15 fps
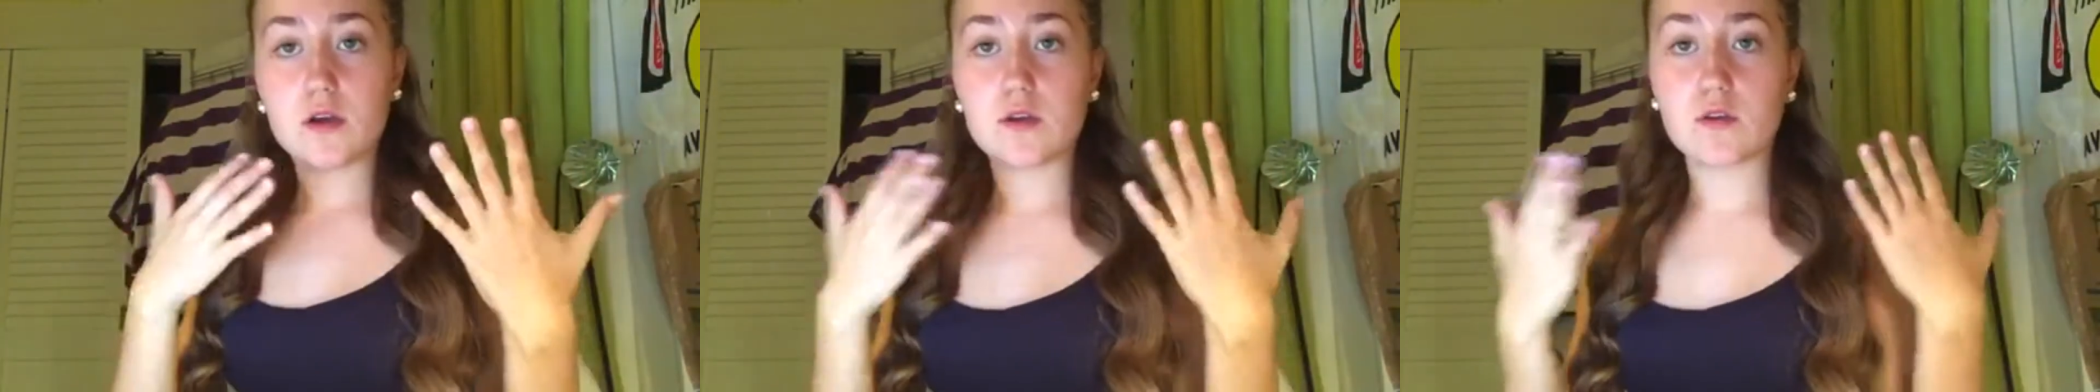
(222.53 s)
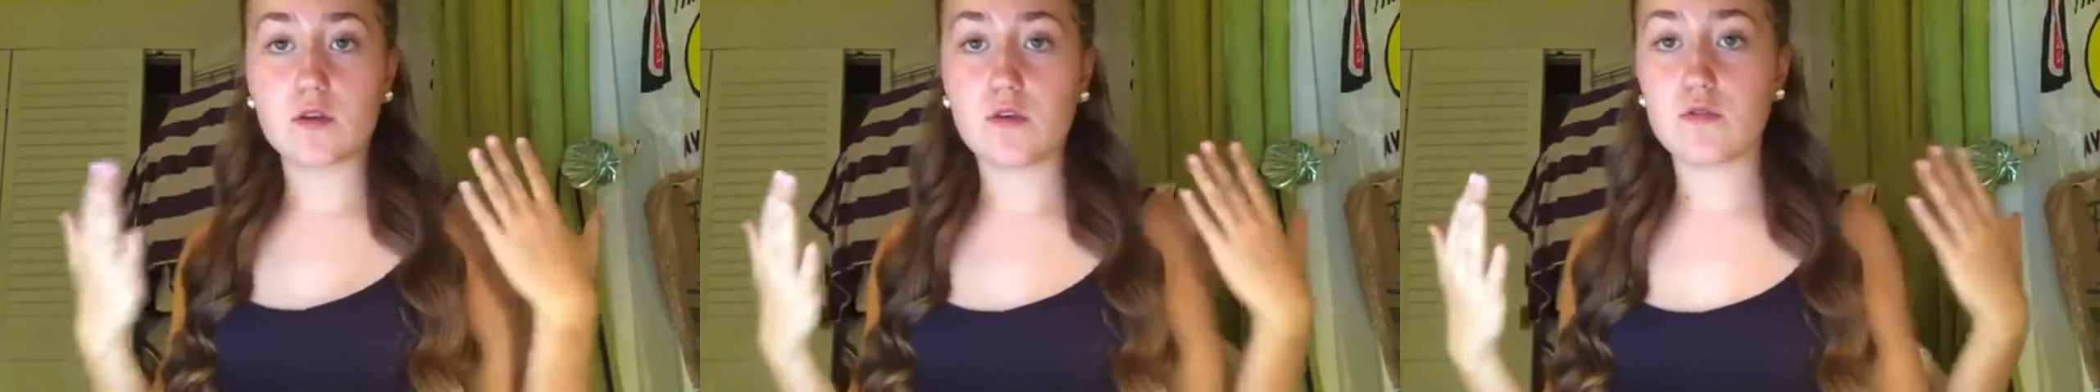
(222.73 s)

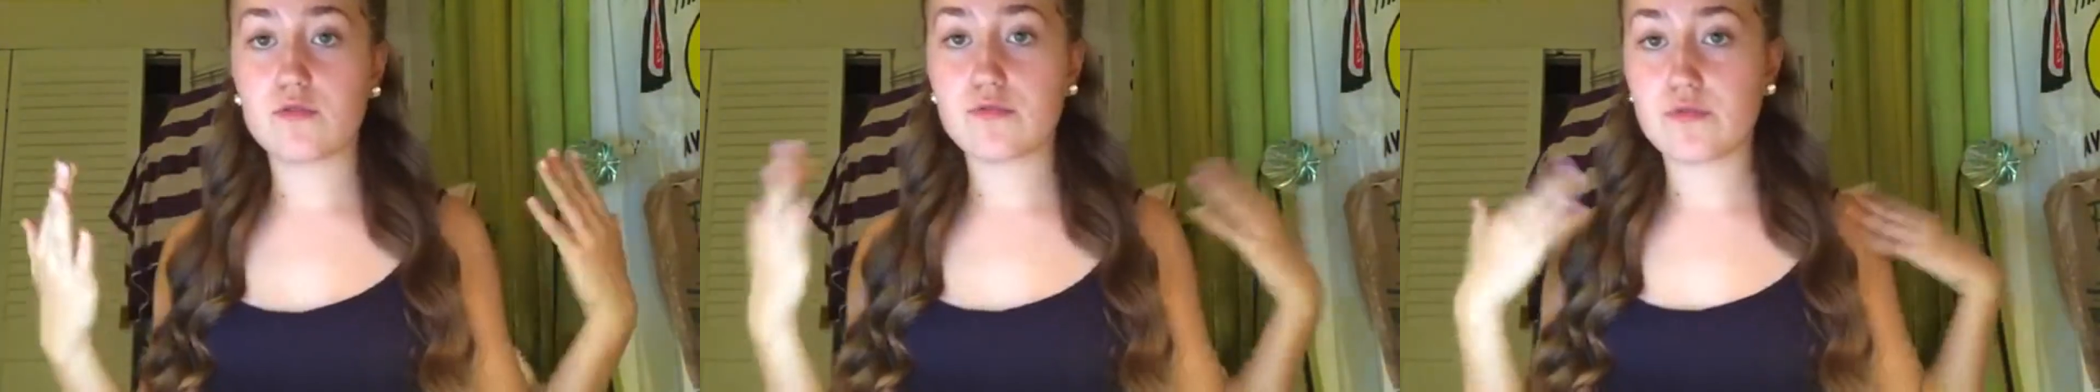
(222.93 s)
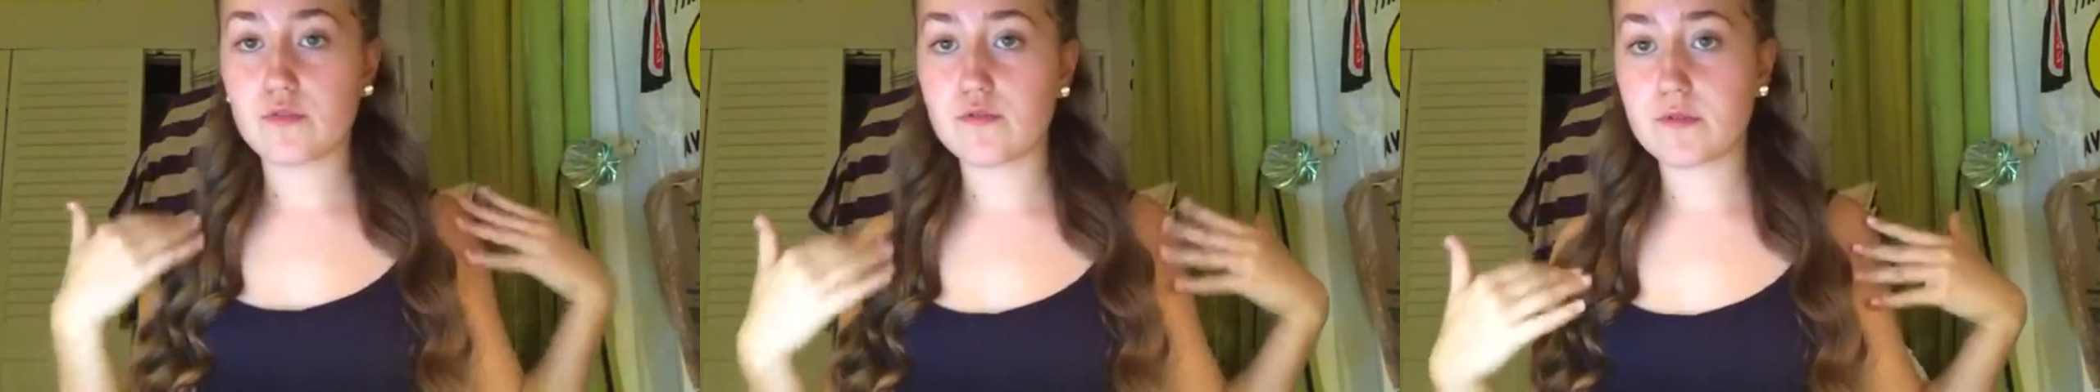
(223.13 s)
go
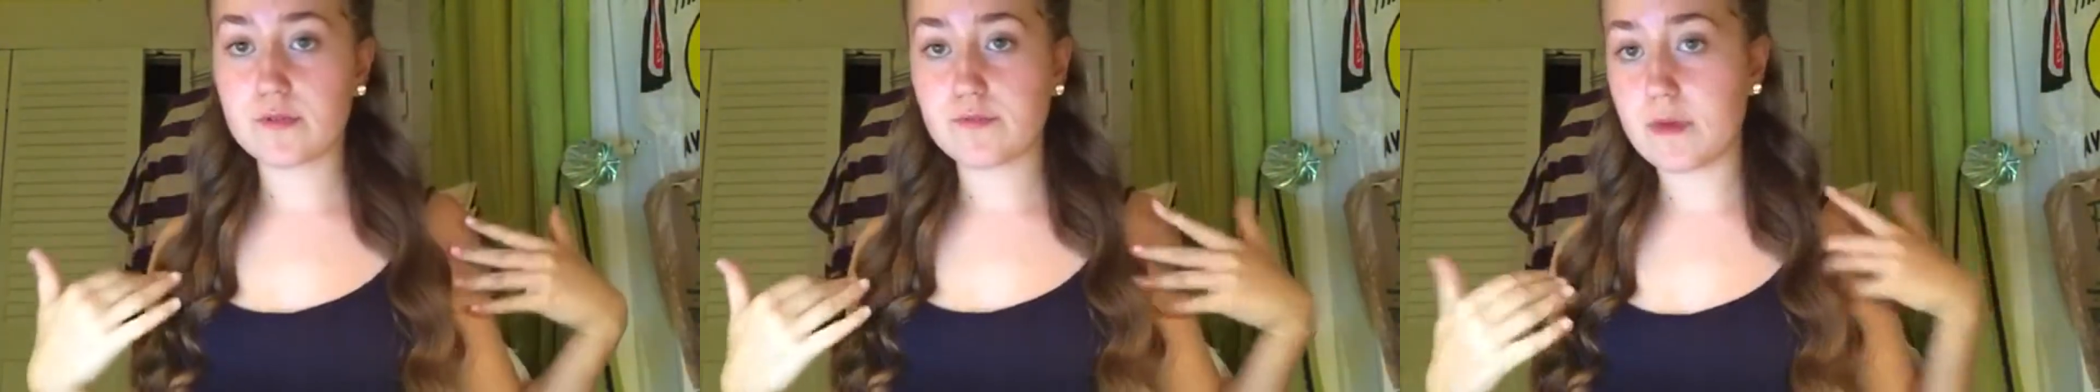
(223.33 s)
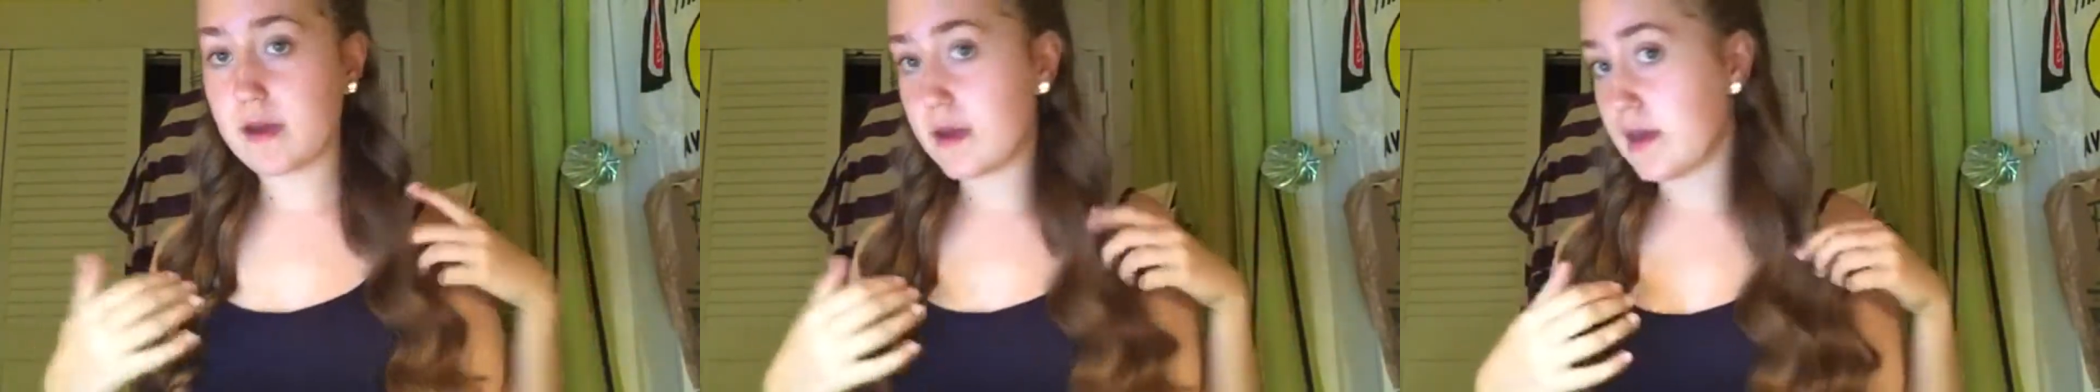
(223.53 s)
through
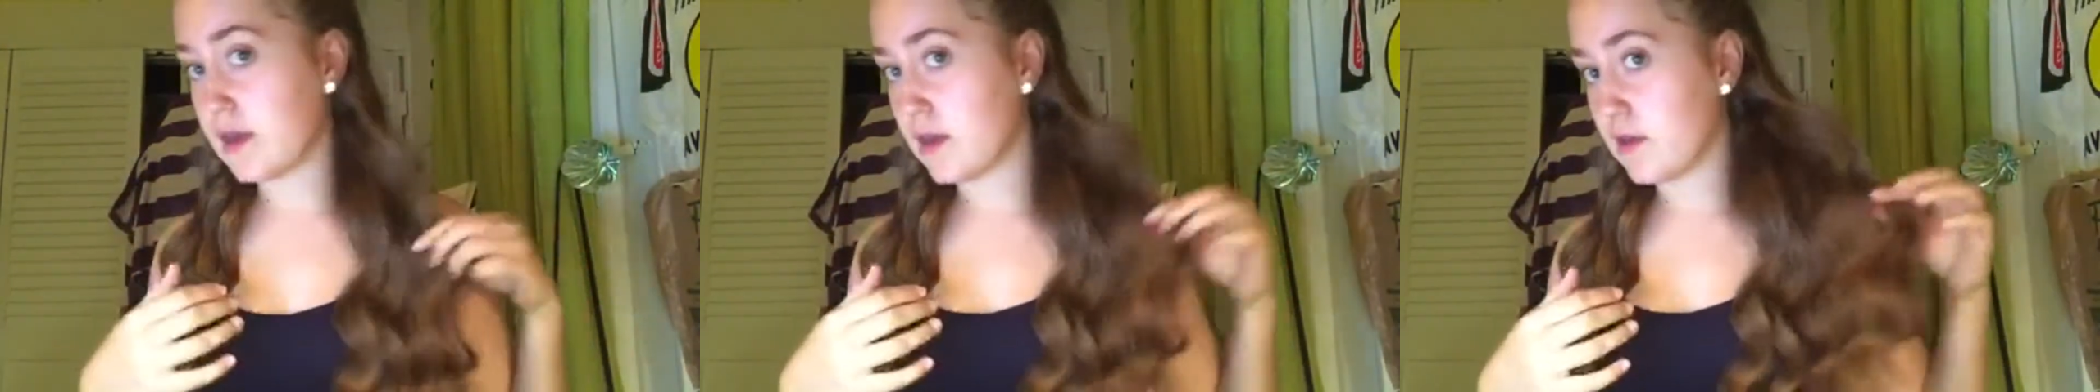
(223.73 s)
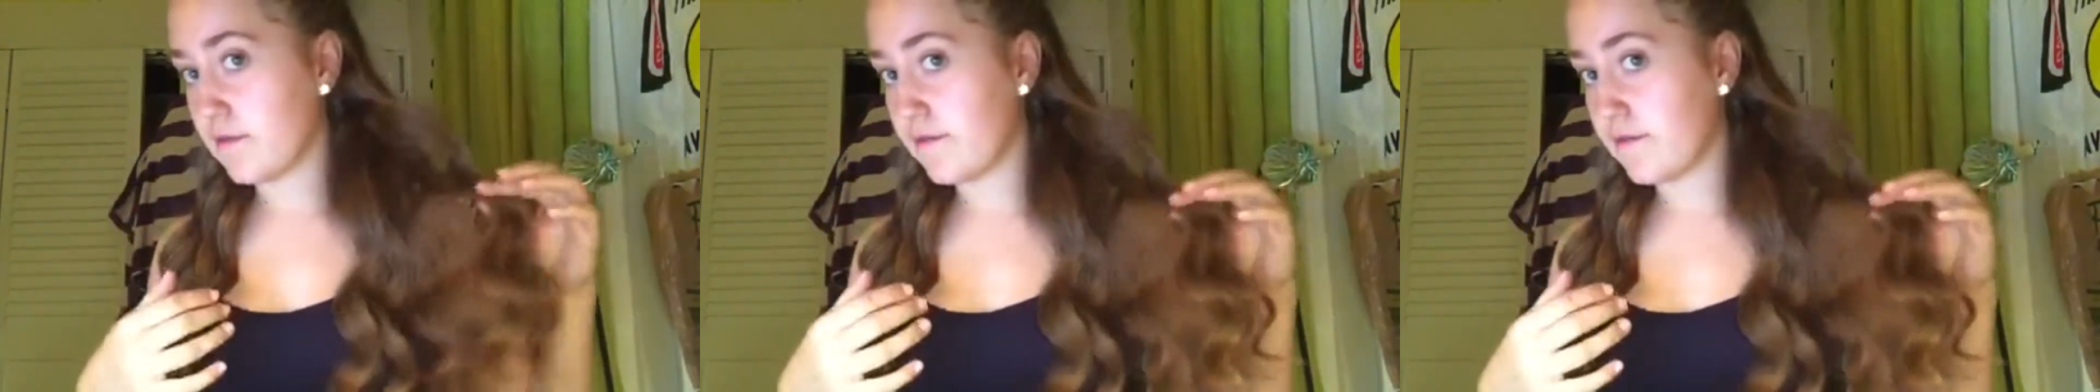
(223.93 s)
with my